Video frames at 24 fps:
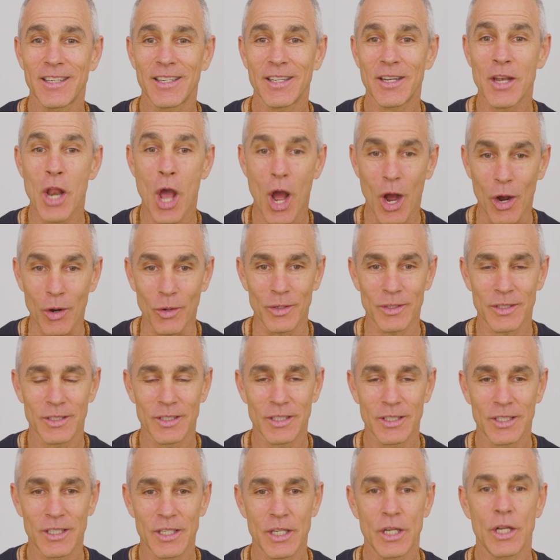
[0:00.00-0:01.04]
No.
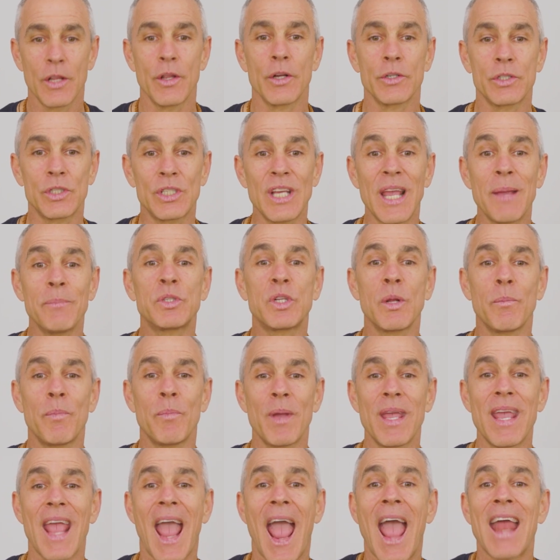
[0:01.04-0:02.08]
There seems to
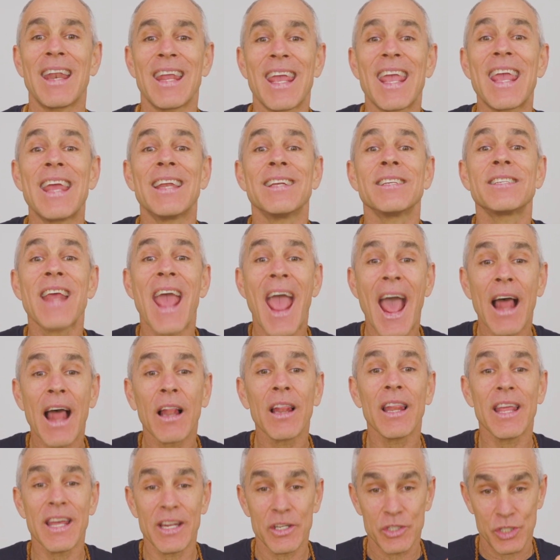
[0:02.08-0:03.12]
be an
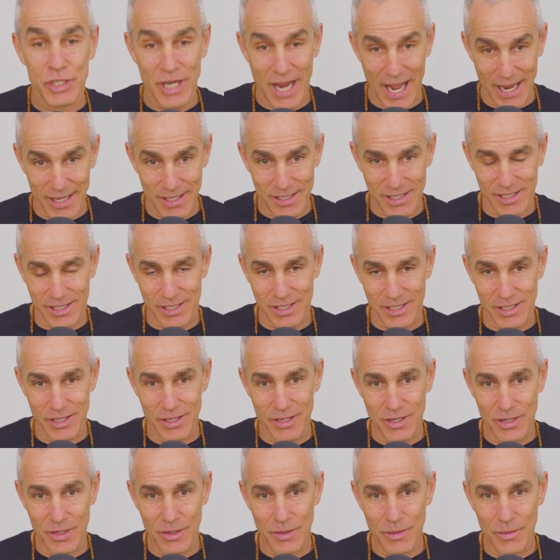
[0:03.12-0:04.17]
intelligence
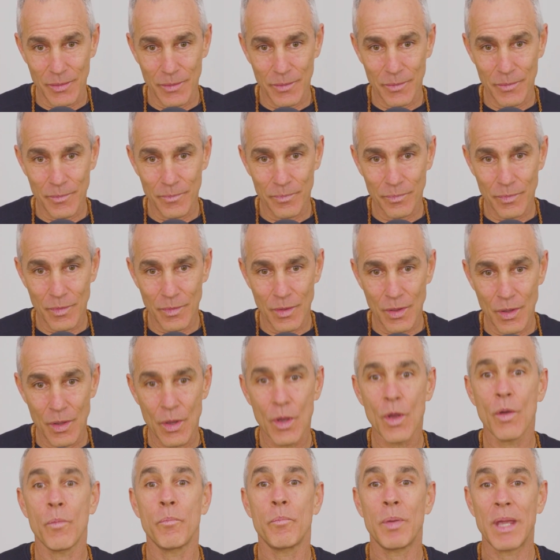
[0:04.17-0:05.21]

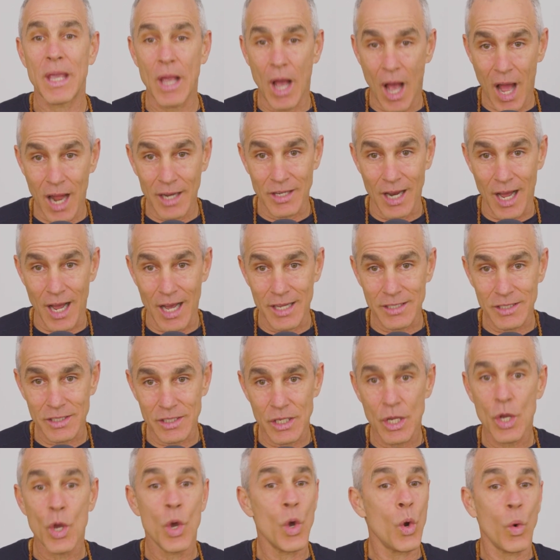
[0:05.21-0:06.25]
beyond us,
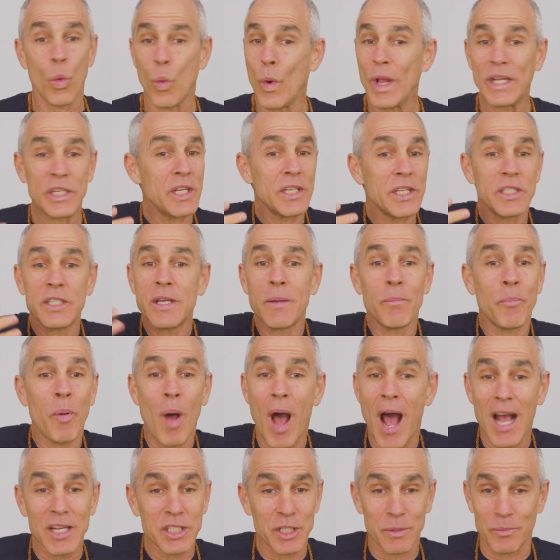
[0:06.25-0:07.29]
which is
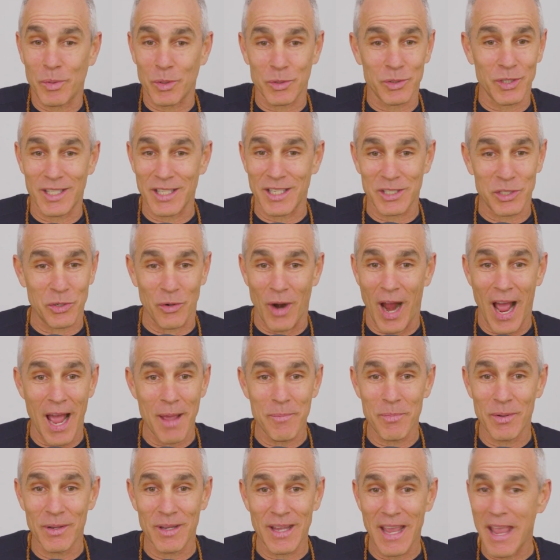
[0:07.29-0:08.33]
impossible to
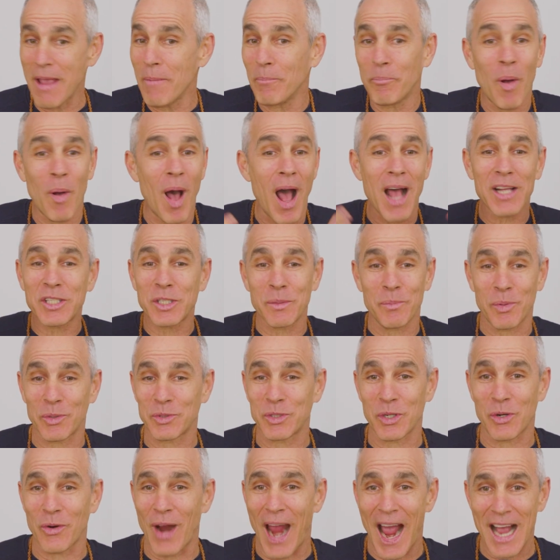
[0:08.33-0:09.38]
describe, impossible
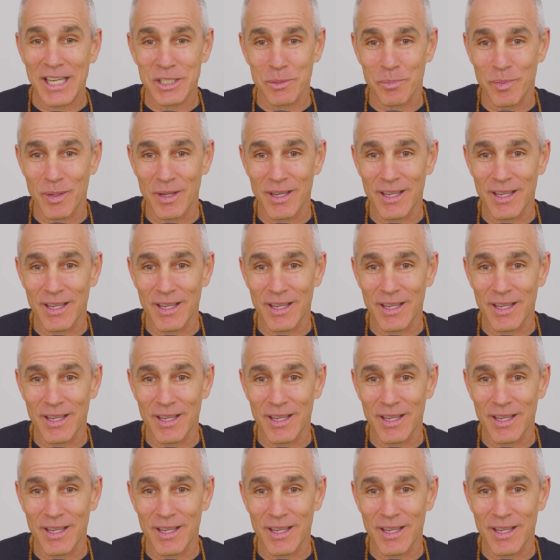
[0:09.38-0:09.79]
to grasp.